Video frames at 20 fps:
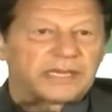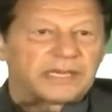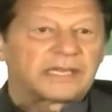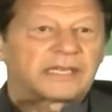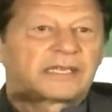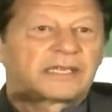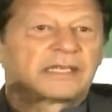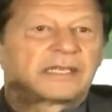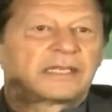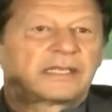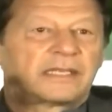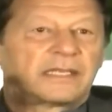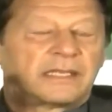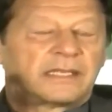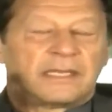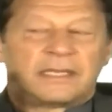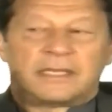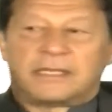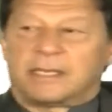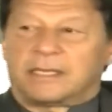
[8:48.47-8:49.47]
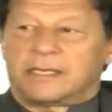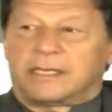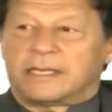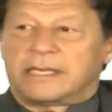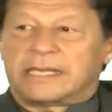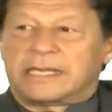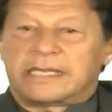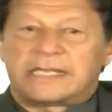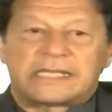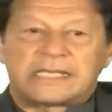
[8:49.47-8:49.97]
was built
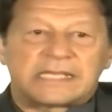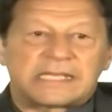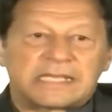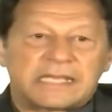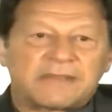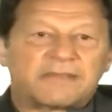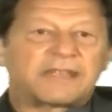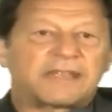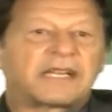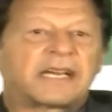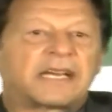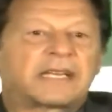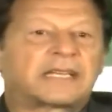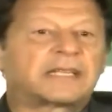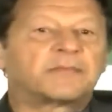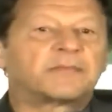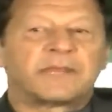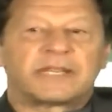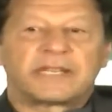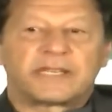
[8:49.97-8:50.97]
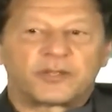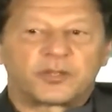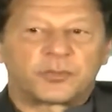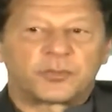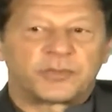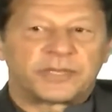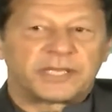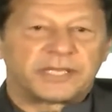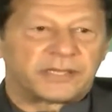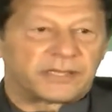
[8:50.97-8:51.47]
in 700
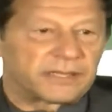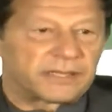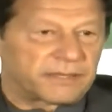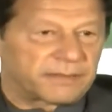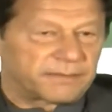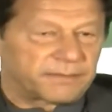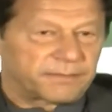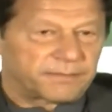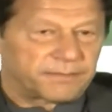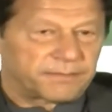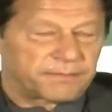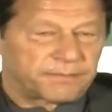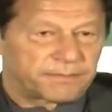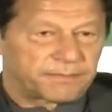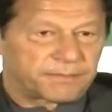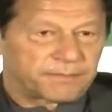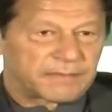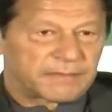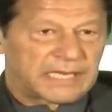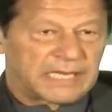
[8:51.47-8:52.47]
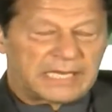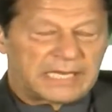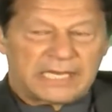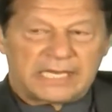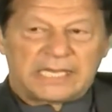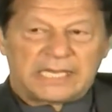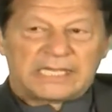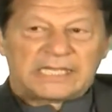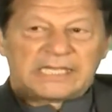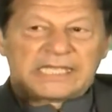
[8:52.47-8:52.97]
million rupees.
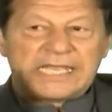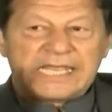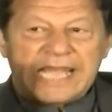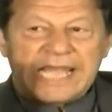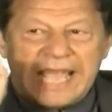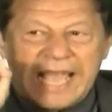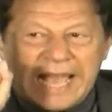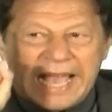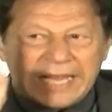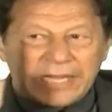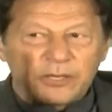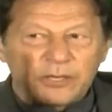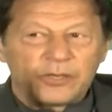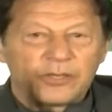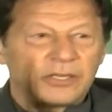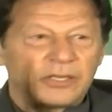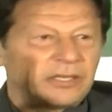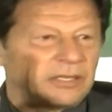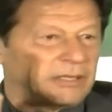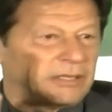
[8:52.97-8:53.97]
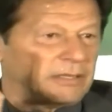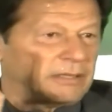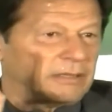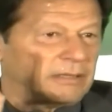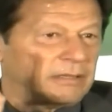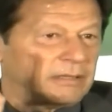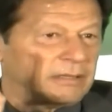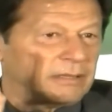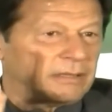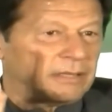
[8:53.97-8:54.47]
The
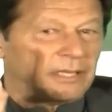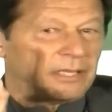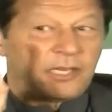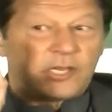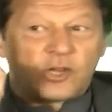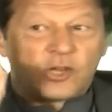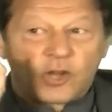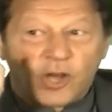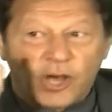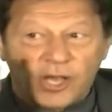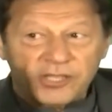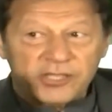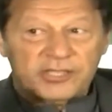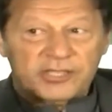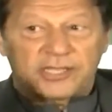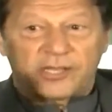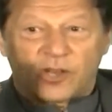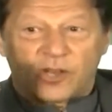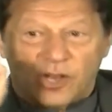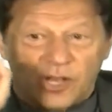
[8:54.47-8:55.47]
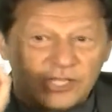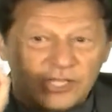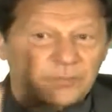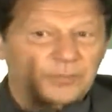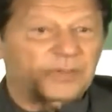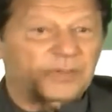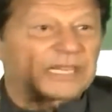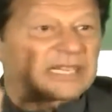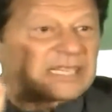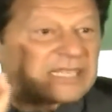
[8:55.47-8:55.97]
annual loss the
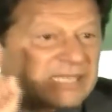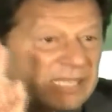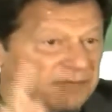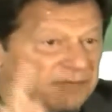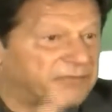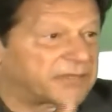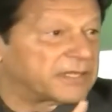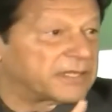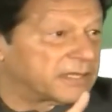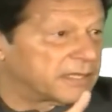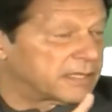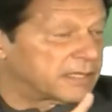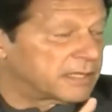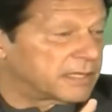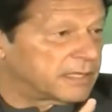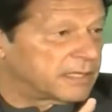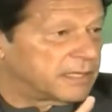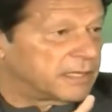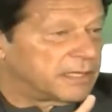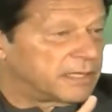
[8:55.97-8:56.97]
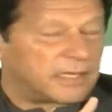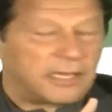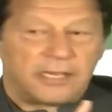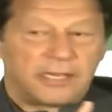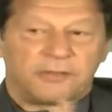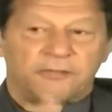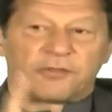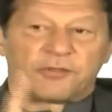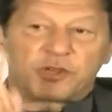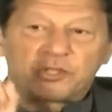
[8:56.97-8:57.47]
hospital suffers
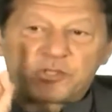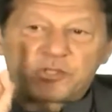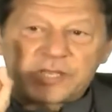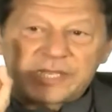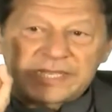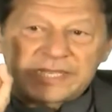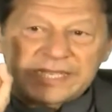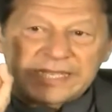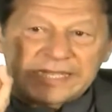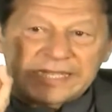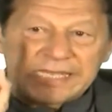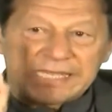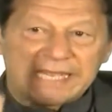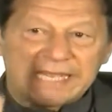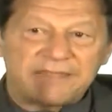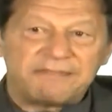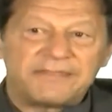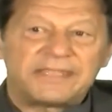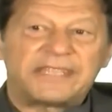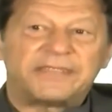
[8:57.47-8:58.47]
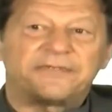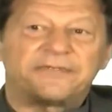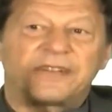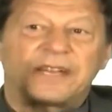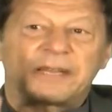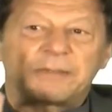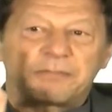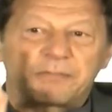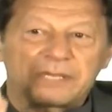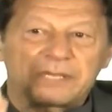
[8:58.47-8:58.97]
for treating
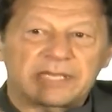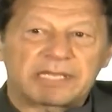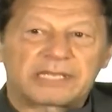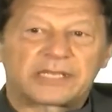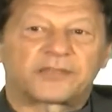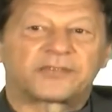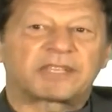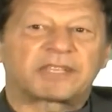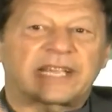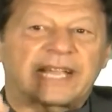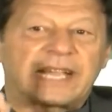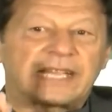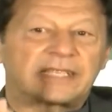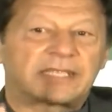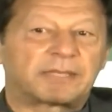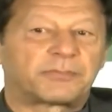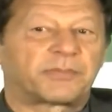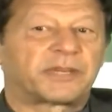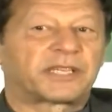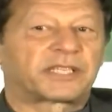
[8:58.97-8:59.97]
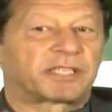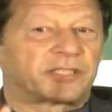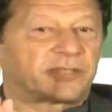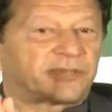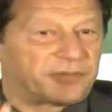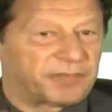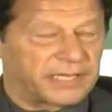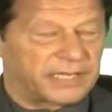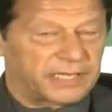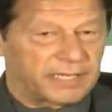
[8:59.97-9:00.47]
75% of the cancer
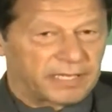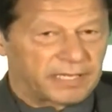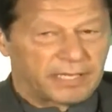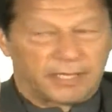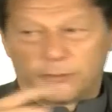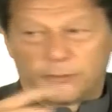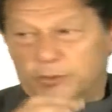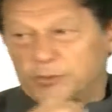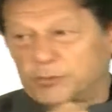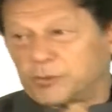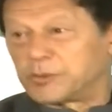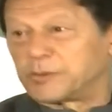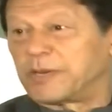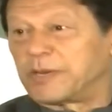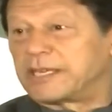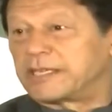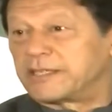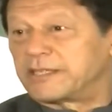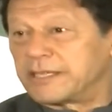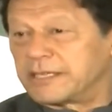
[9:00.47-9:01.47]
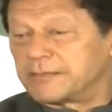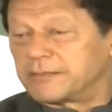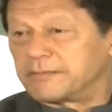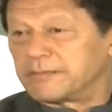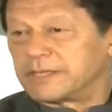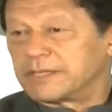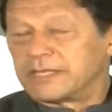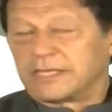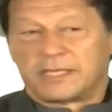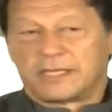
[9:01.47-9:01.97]
patients free, which was my
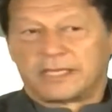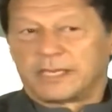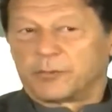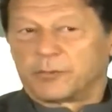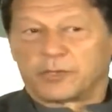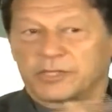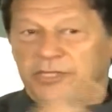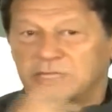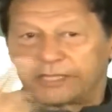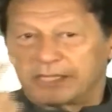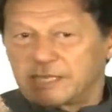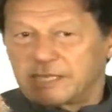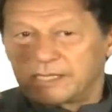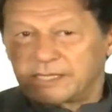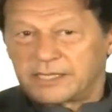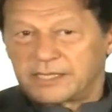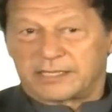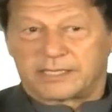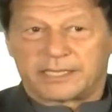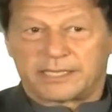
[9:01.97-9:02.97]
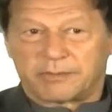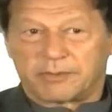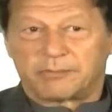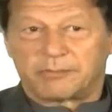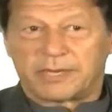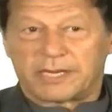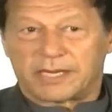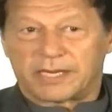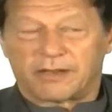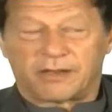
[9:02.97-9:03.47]
dream. It wasn't just the
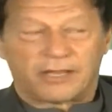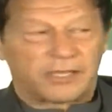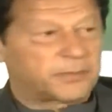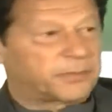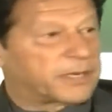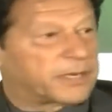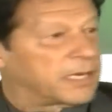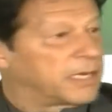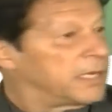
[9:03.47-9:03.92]
dream of building a